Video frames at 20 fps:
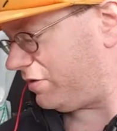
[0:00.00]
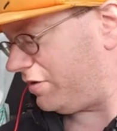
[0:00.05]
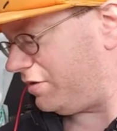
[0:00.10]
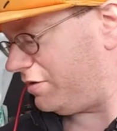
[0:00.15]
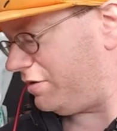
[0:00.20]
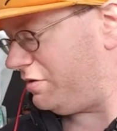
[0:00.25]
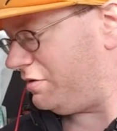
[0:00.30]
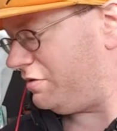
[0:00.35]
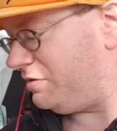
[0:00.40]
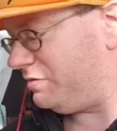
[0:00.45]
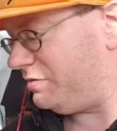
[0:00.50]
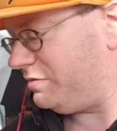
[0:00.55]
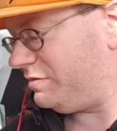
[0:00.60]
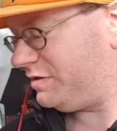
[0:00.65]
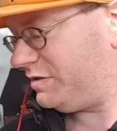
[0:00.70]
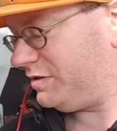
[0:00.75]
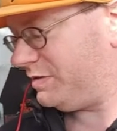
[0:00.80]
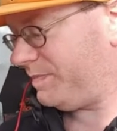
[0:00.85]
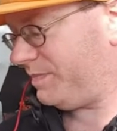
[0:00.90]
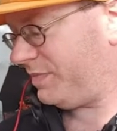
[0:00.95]
Go to the
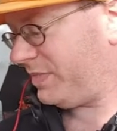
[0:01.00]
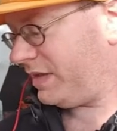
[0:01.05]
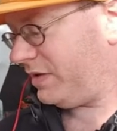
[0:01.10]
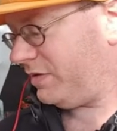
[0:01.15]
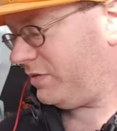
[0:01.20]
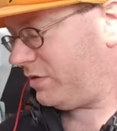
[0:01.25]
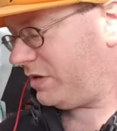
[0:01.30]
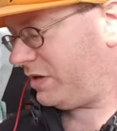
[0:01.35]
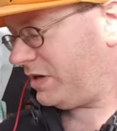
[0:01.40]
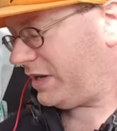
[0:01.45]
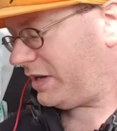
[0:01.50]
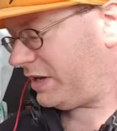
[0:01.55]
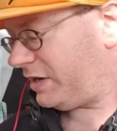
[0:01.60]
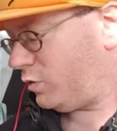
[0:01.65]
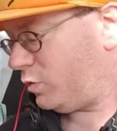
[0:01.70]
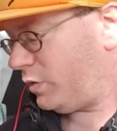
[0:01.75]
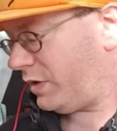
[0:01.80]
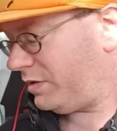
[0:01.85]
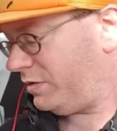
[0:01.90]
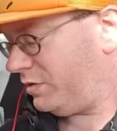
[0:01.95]
news. We're going to take a
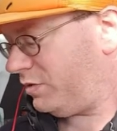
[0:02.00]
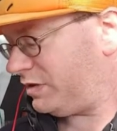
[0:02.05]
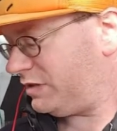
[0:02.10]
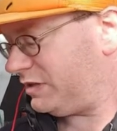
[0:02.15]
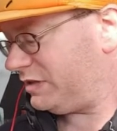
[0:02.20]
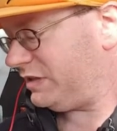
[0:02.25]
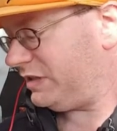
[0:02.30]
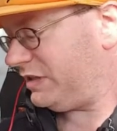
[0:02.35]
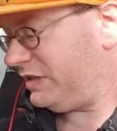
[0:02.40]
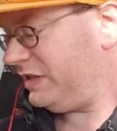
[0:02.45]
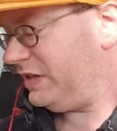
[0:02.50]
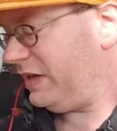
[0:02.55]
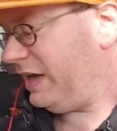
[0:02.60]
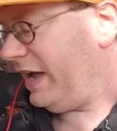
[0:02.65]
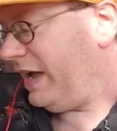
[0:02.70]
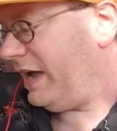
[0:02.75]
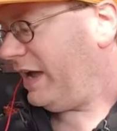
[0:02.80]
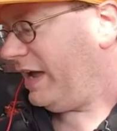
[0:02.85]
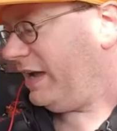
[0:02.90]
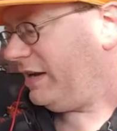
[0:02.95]
quick look see
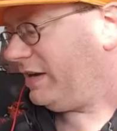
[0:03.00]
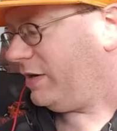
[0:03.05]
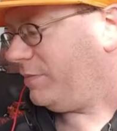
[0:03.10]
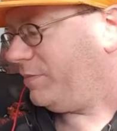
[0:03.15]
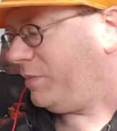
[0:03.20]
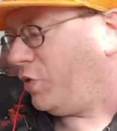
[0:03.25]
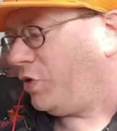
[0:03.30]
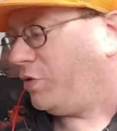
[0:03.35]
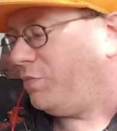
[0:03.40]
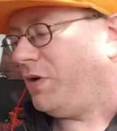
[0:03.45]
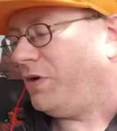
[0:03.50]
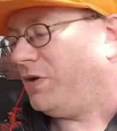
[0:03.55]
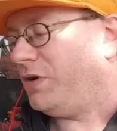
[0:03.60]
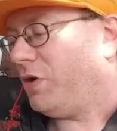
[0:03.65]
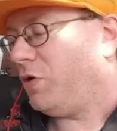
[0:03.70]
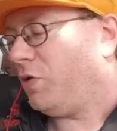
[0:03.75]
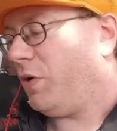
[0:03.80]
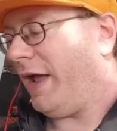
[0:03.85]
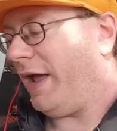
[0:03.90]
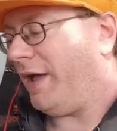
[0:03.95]
at Pokemon
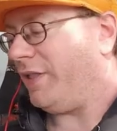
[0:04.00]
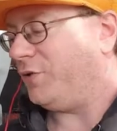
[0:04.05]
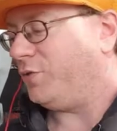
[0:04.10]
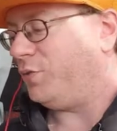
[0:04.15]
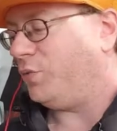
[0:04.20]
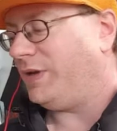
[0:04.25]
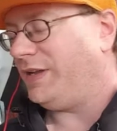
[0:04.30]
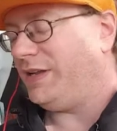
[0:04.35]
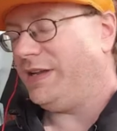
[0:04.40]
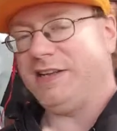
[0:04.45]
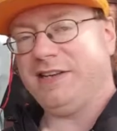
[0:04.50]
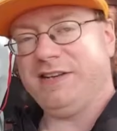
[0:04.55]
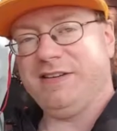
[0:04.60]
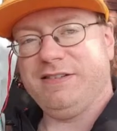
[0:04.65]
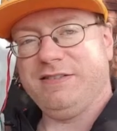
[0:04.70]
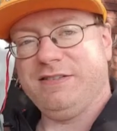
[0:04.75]
Go Halloween.